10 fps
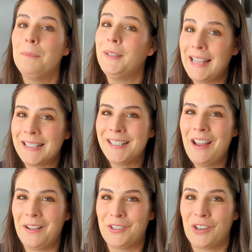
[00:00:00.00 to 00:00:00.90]
But that's
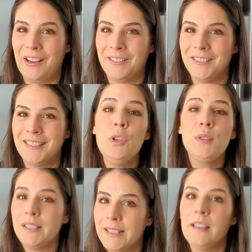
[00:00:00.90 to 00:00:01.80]
not true. You
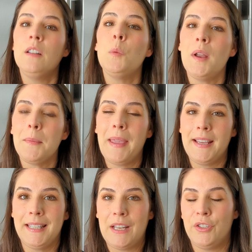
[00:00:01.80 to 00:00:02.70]
still want to pay
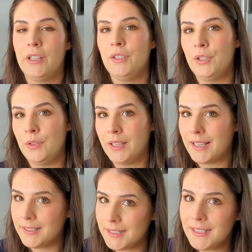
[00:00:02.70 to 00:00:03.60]
attention to the
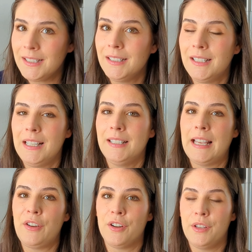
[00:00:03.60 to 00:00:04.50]
consistencies
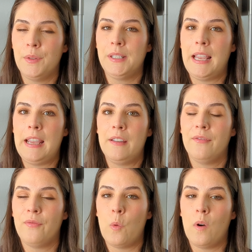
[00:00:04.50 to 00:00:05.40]
that you're using
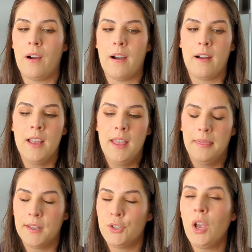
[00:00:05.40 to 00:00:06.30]
for
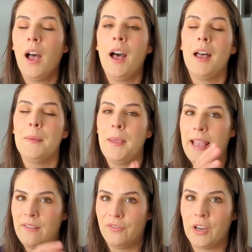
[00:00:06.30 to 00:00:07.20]
the job
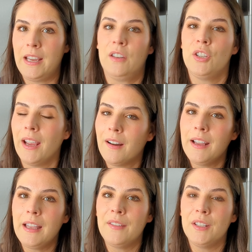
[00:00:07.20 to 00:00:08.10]
and for each
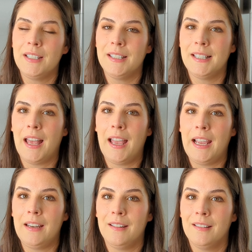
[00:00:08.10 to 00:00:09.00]
area of the
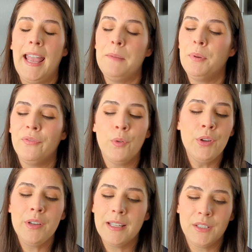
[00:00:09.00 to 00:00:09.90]
design. And before
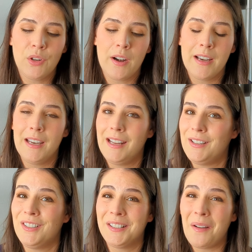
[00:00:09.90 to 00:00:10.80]
you get started,
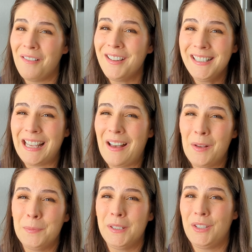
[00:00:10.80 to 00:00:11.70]
it just always
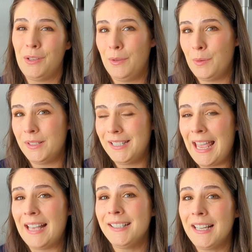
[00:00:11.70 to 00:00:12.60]
helps to
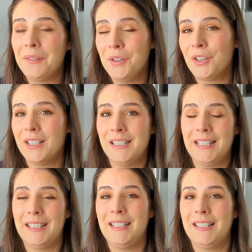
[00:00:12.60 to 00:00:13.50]
test out your
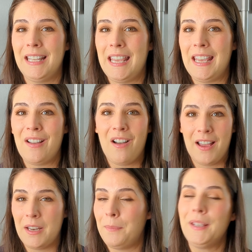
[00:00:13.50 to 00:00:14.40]
consistency
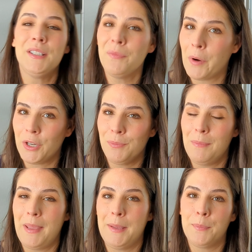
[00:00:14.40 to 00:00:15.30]
on a piece of
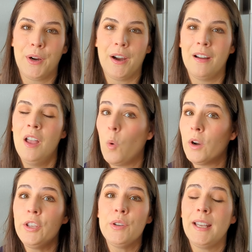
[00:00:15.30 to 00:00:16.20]
parchment paper,
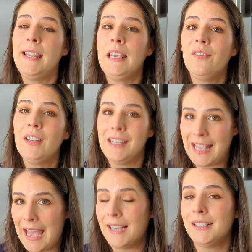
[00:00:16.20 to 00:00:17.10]
or you can even
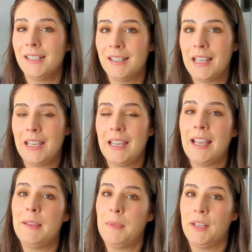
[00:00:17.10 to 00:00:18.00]
cast
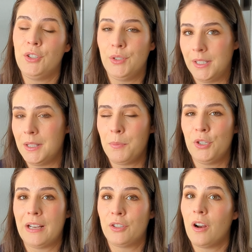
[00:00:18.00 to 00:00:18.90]
the image using the
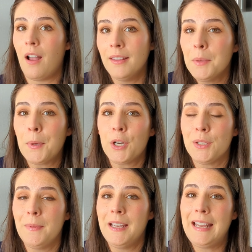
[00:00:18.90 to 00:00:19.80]
projector on the
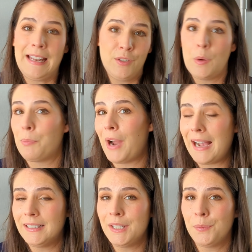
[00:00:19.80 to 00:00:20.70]
parchment and do a
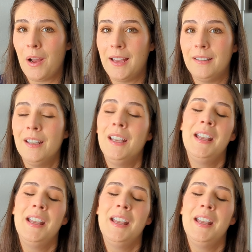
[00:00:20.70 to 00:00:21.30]
practice run.